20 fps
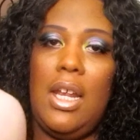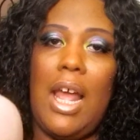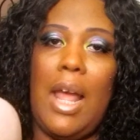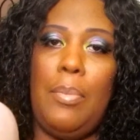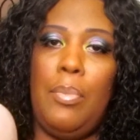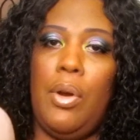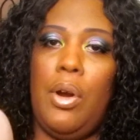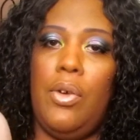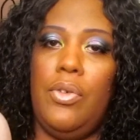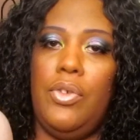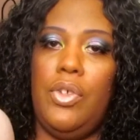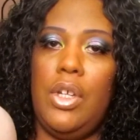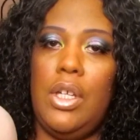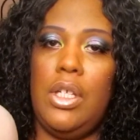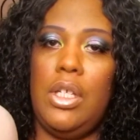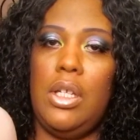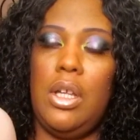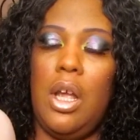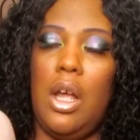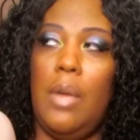I
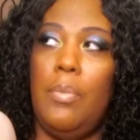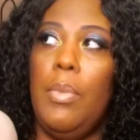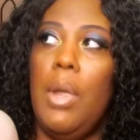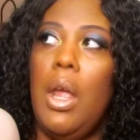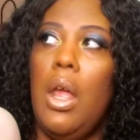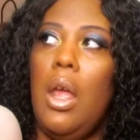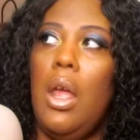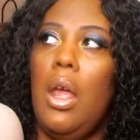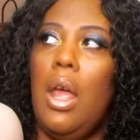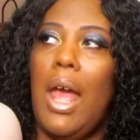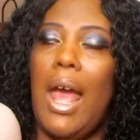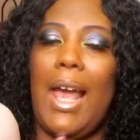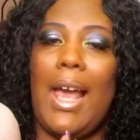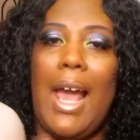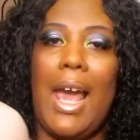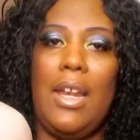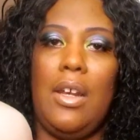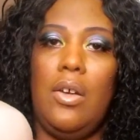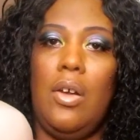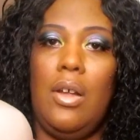purchased. I
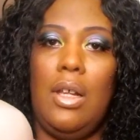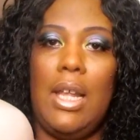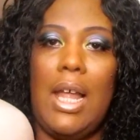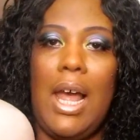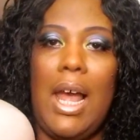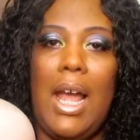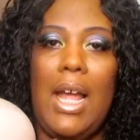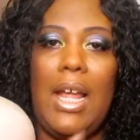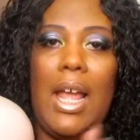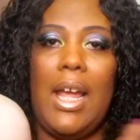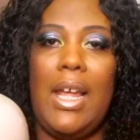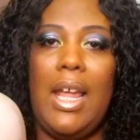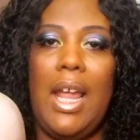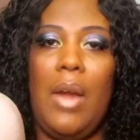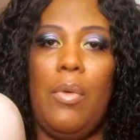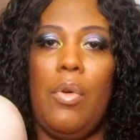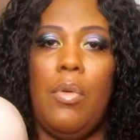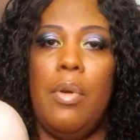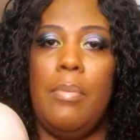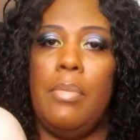got it online. I
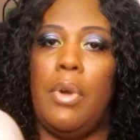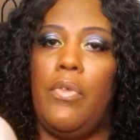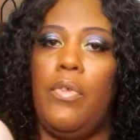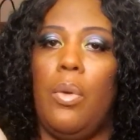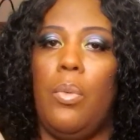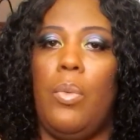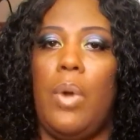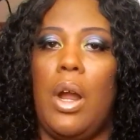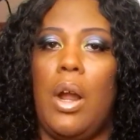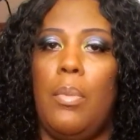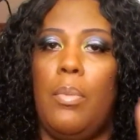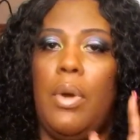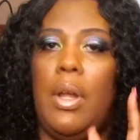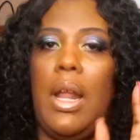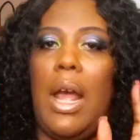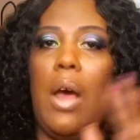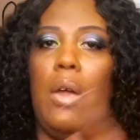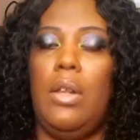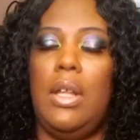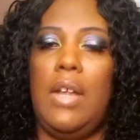can't remember from where, but
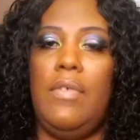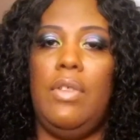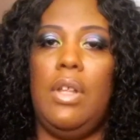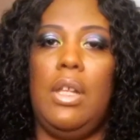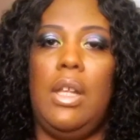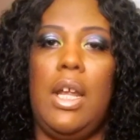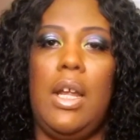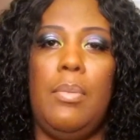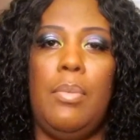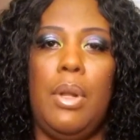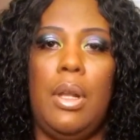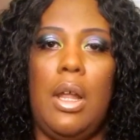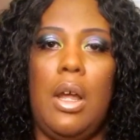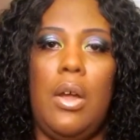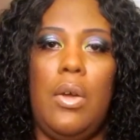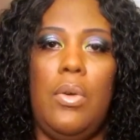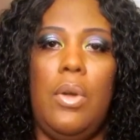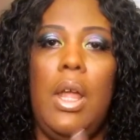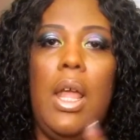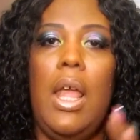I'll leave the link
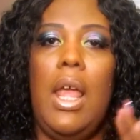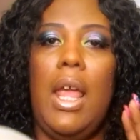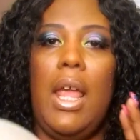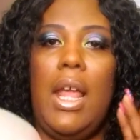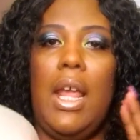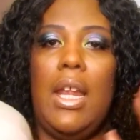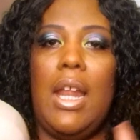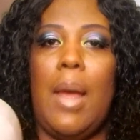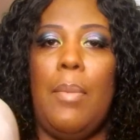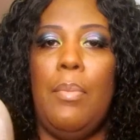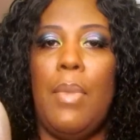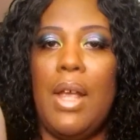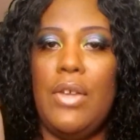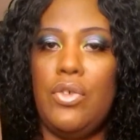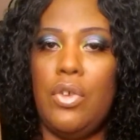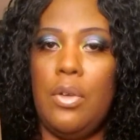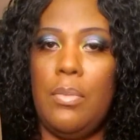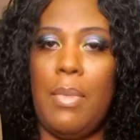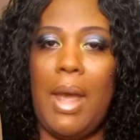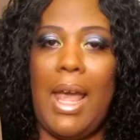below. And I
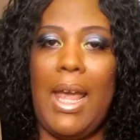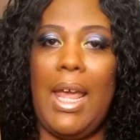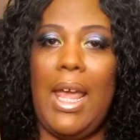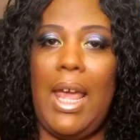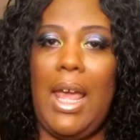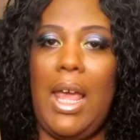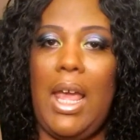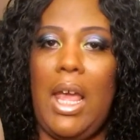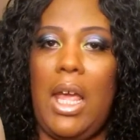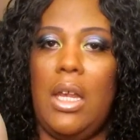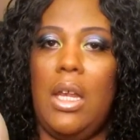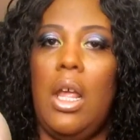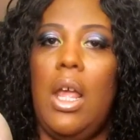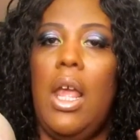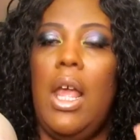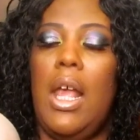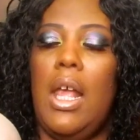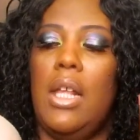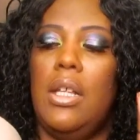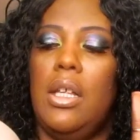measured my head,
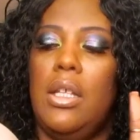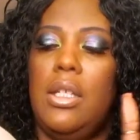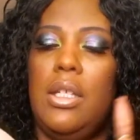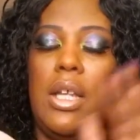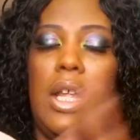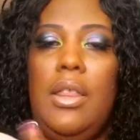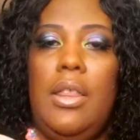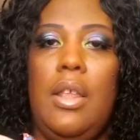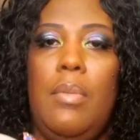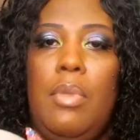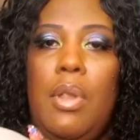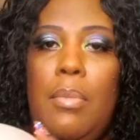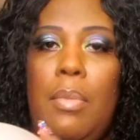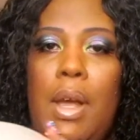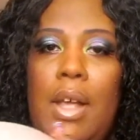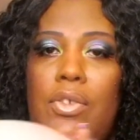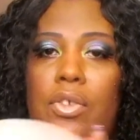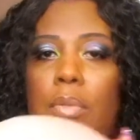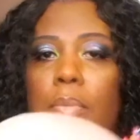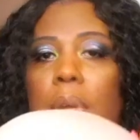sent them the
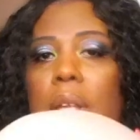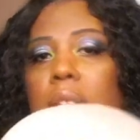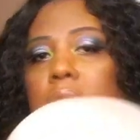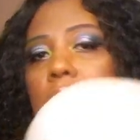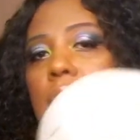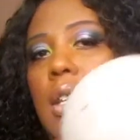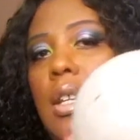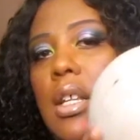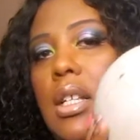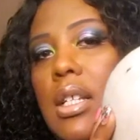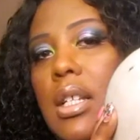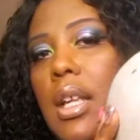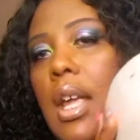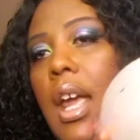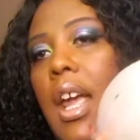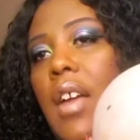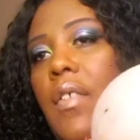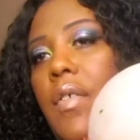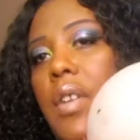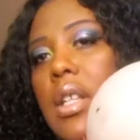measurements, and this
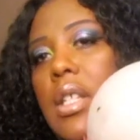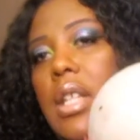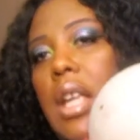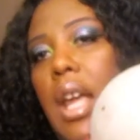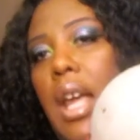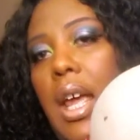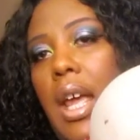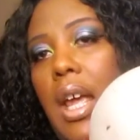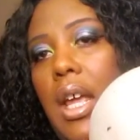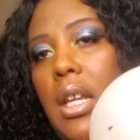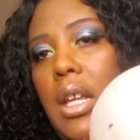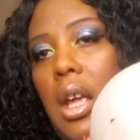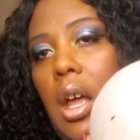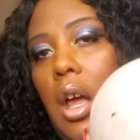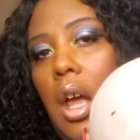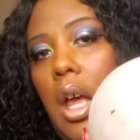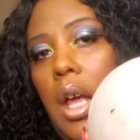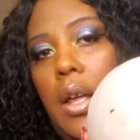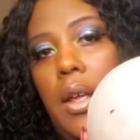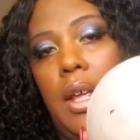canvas head
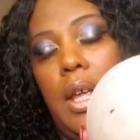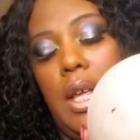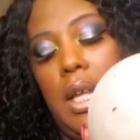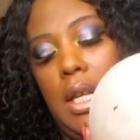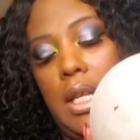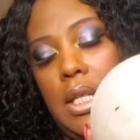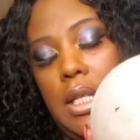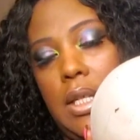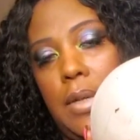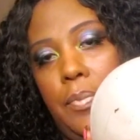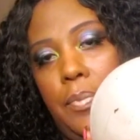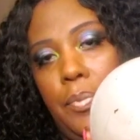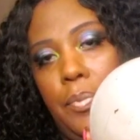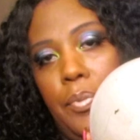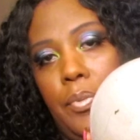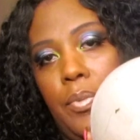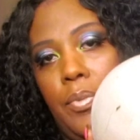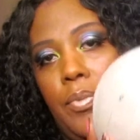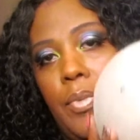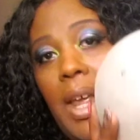is
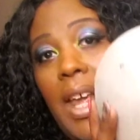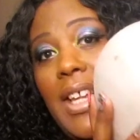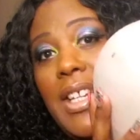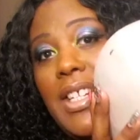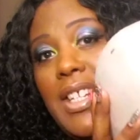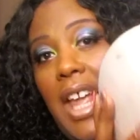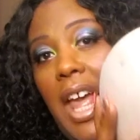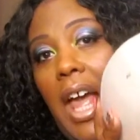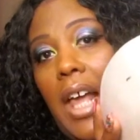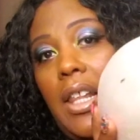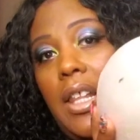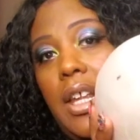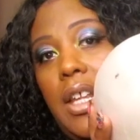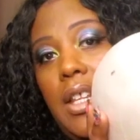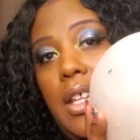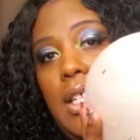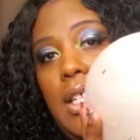exactly the